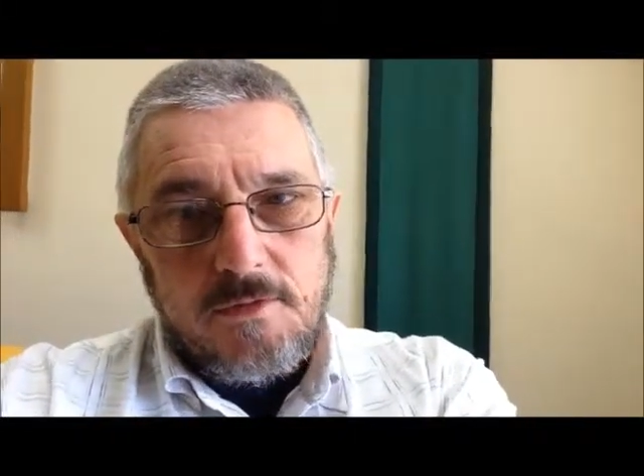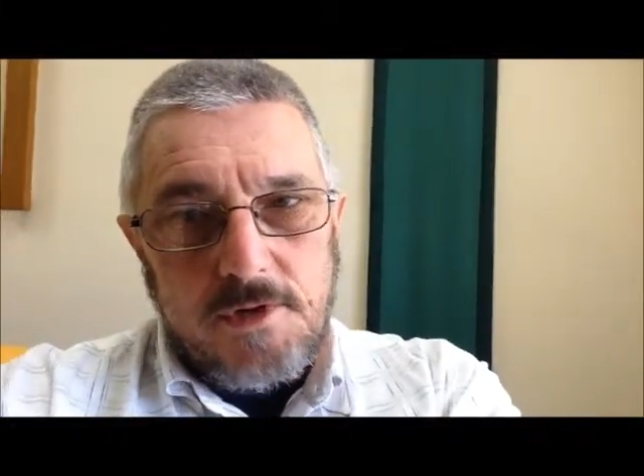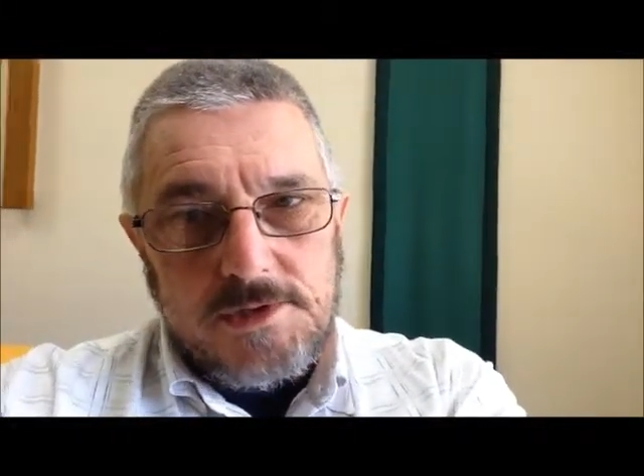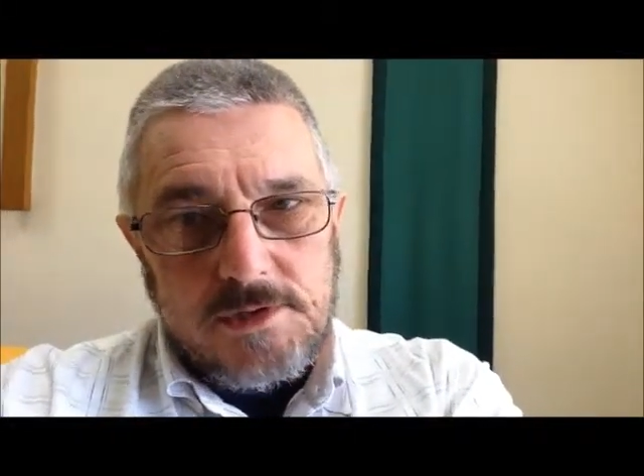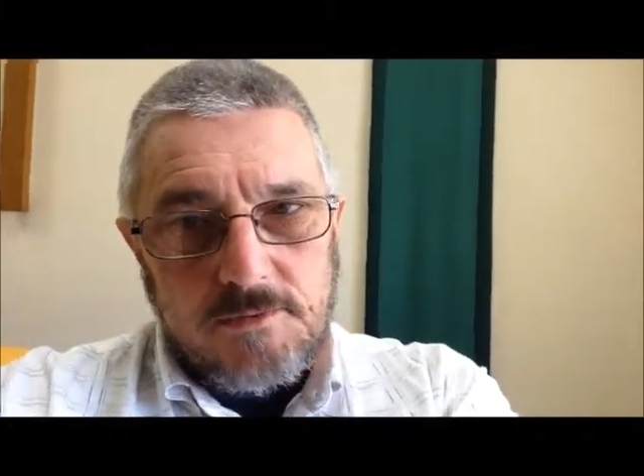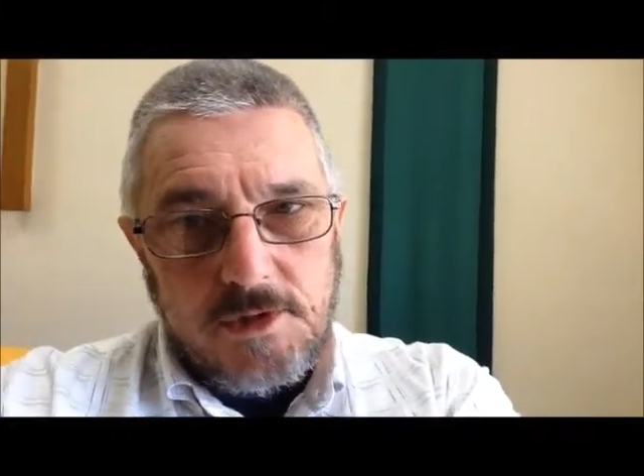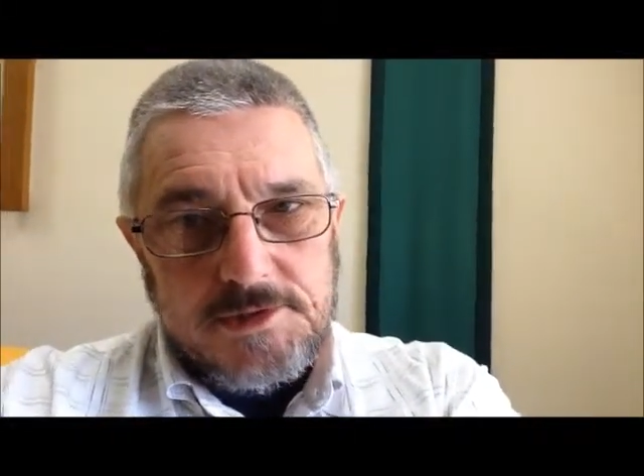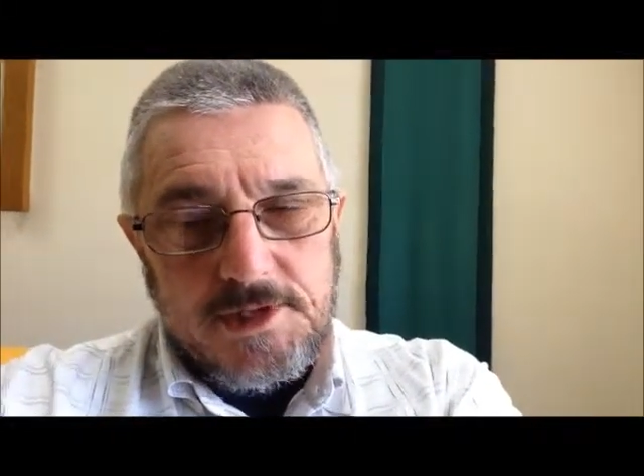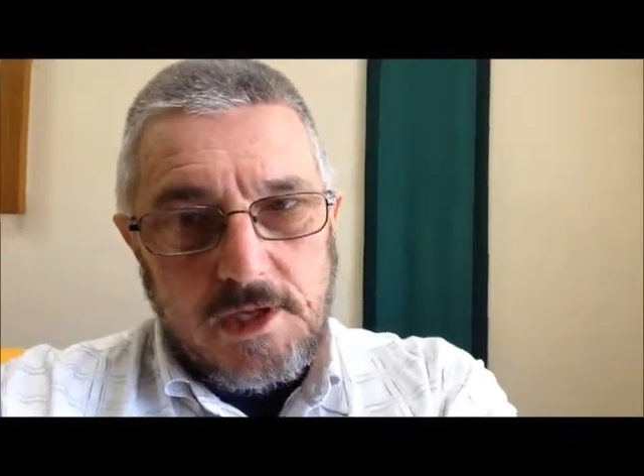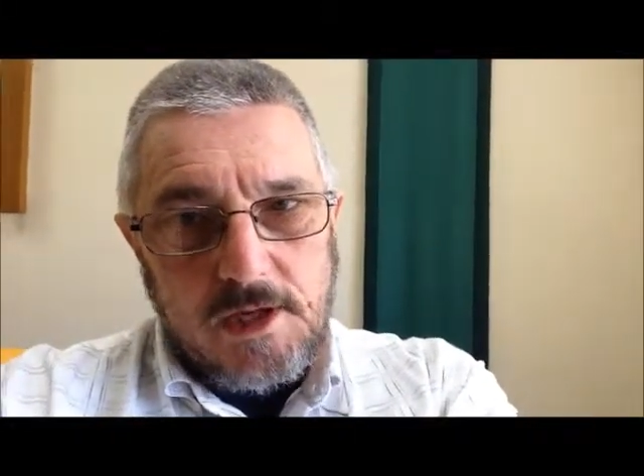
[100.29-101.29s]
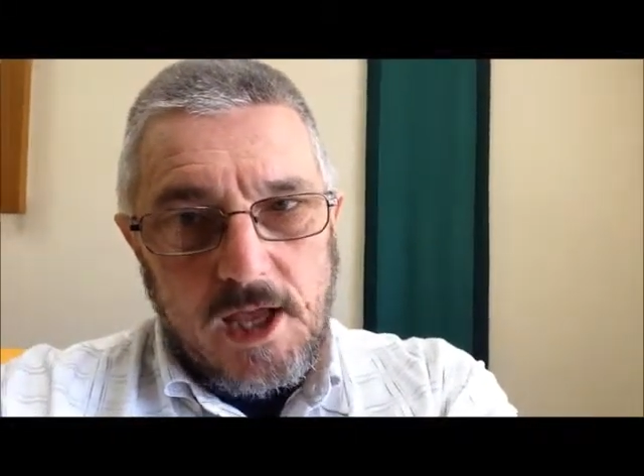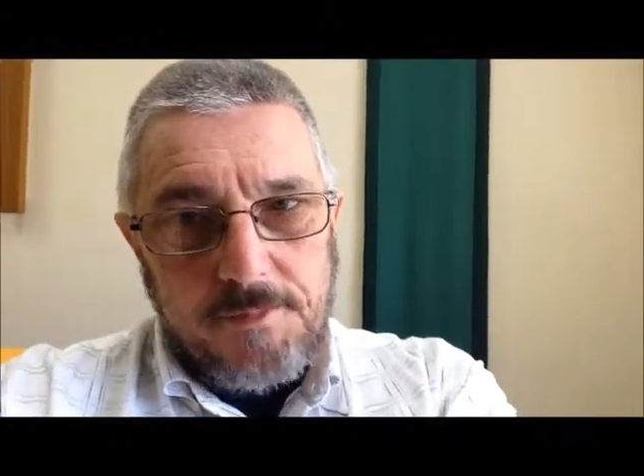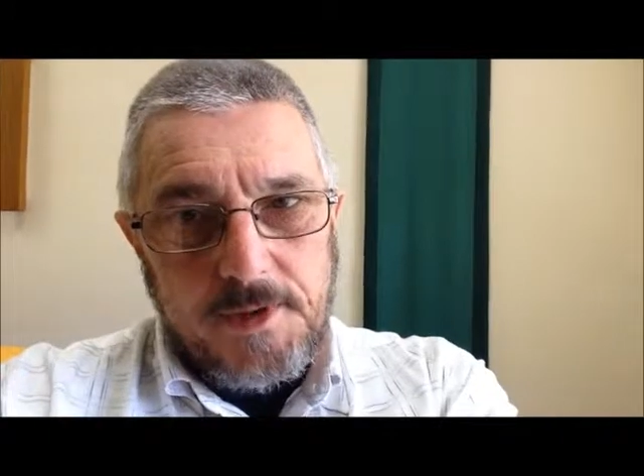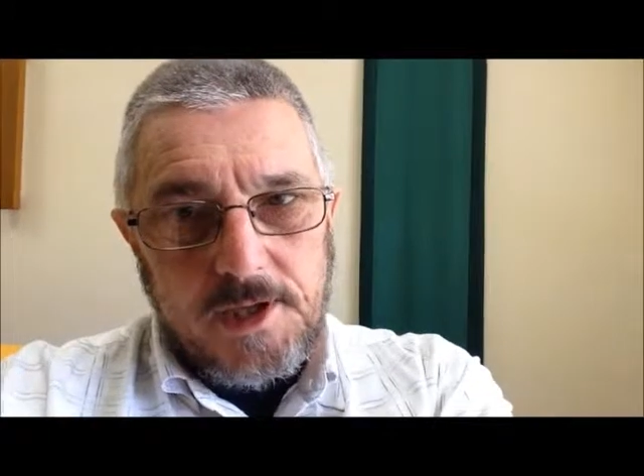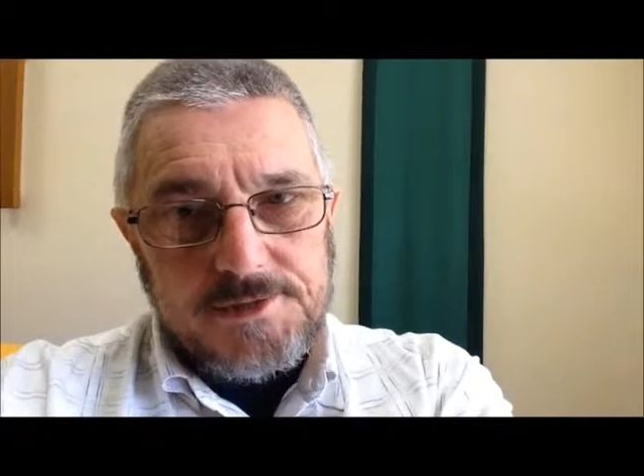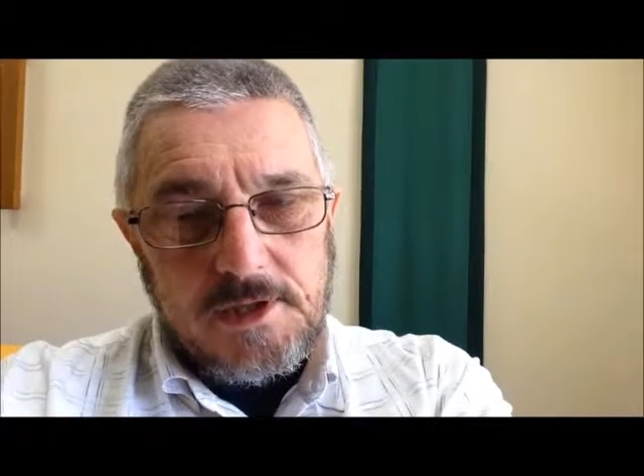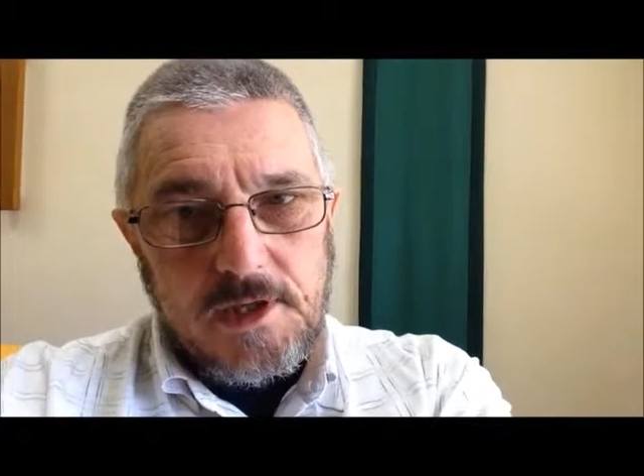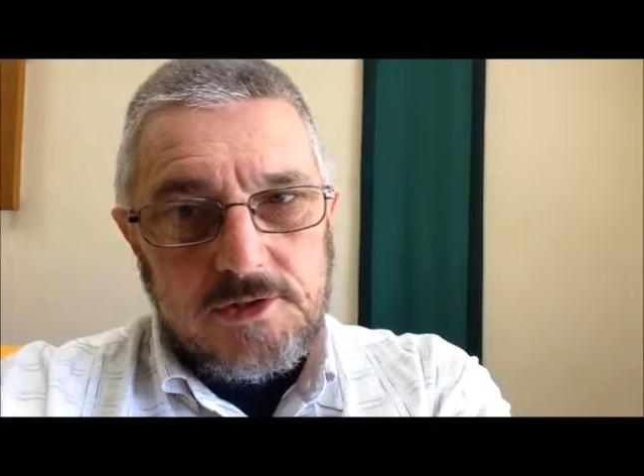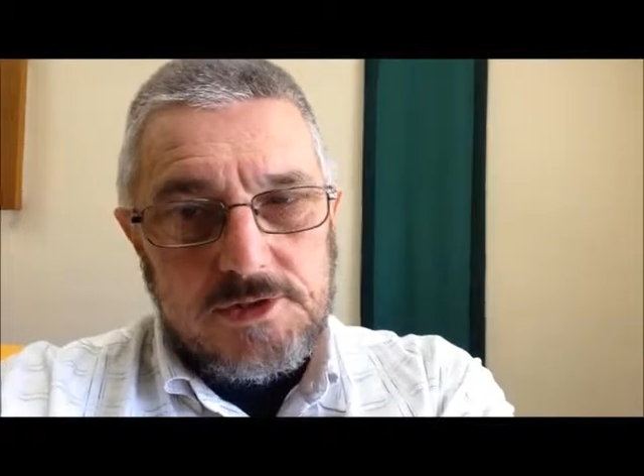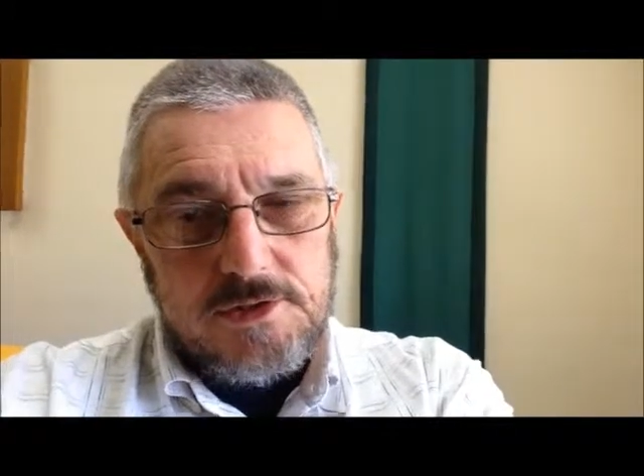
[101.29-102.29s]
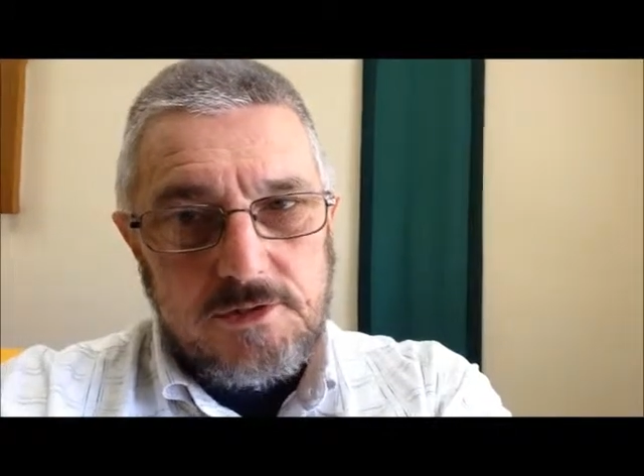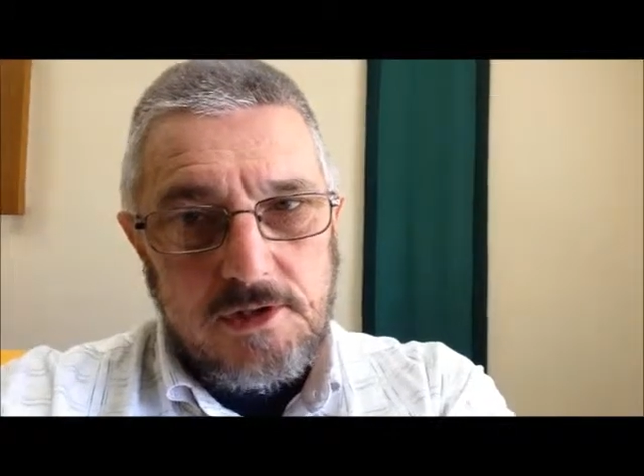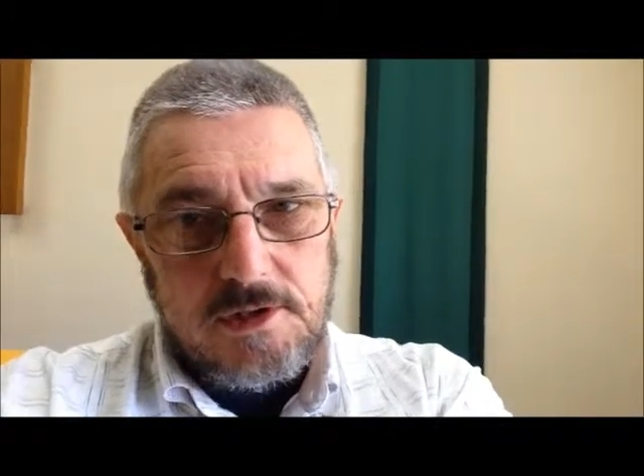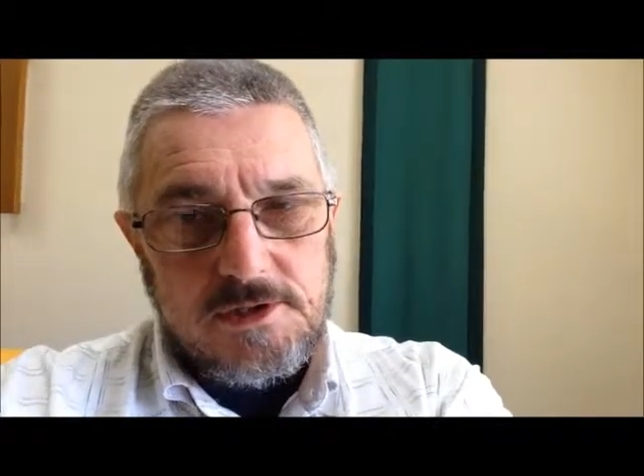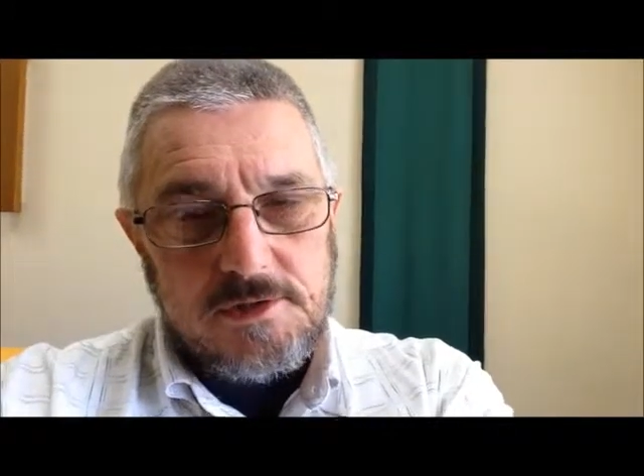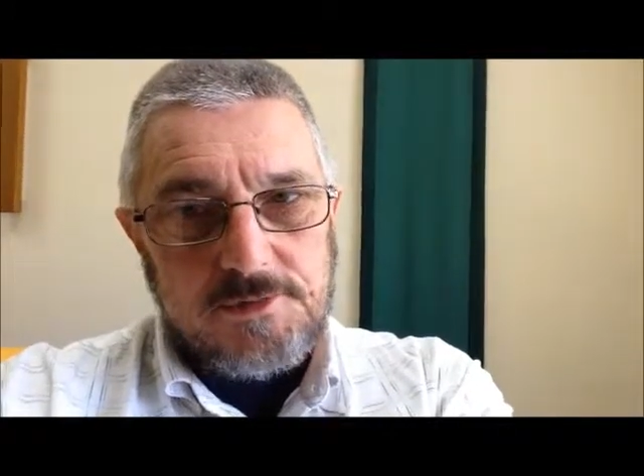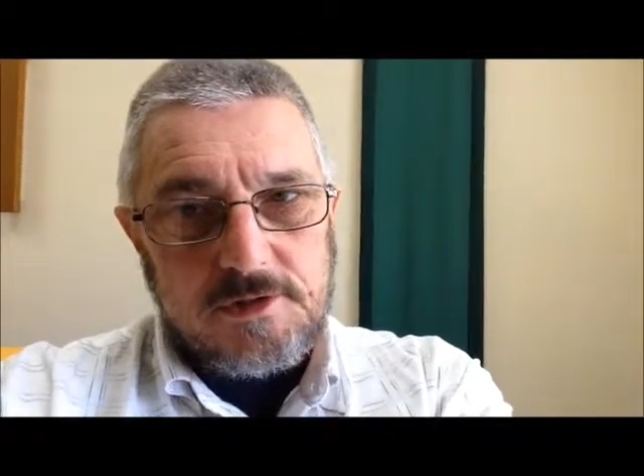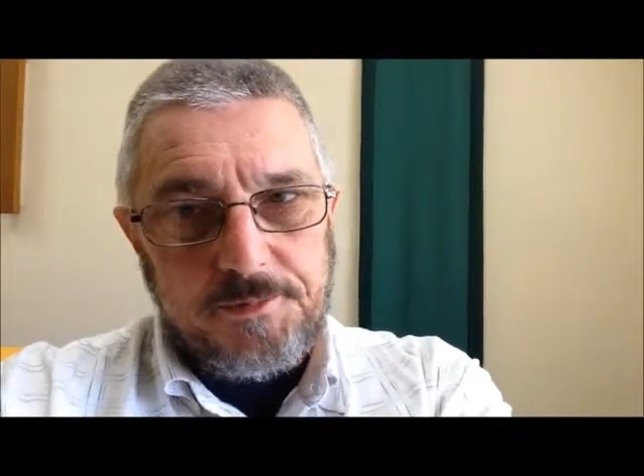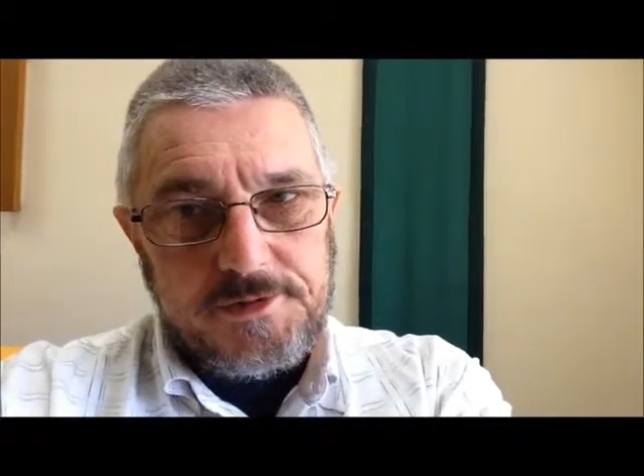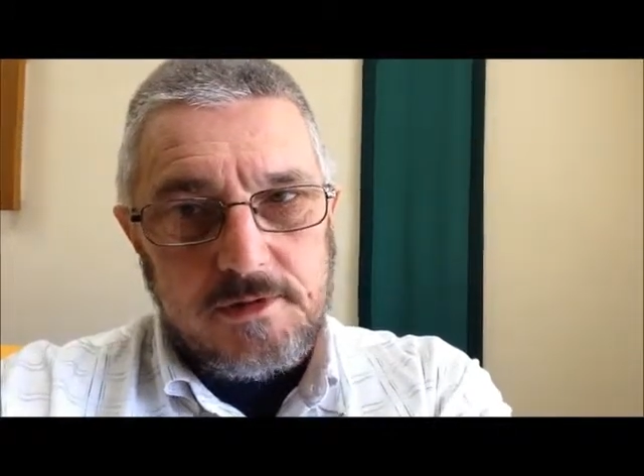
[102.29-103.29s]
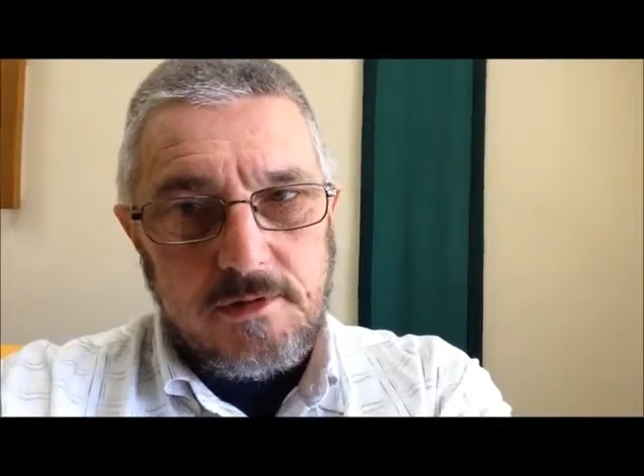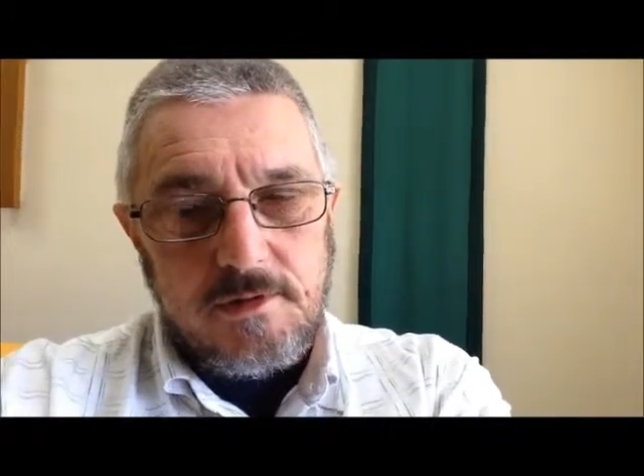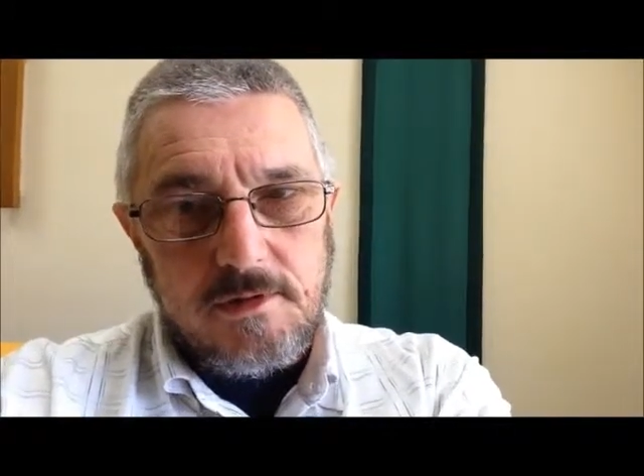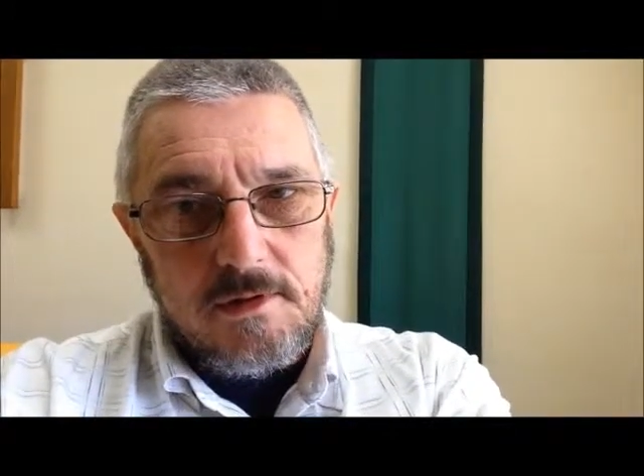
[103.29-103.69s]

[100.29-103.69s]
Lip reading: reason we set it up as a 2-year subscription,